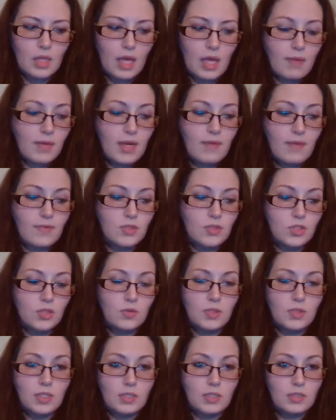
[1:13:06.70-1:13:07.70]
I mean even
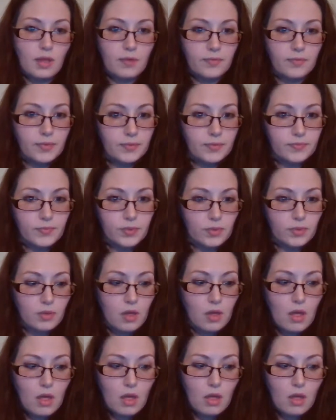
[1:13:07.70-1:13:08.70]
Susie's suffering
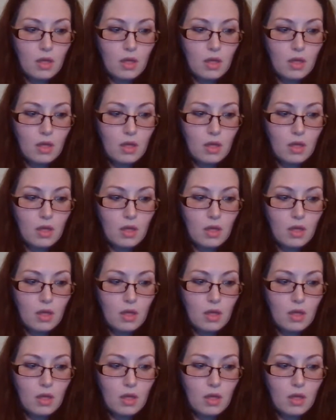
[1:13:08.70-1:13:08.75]
for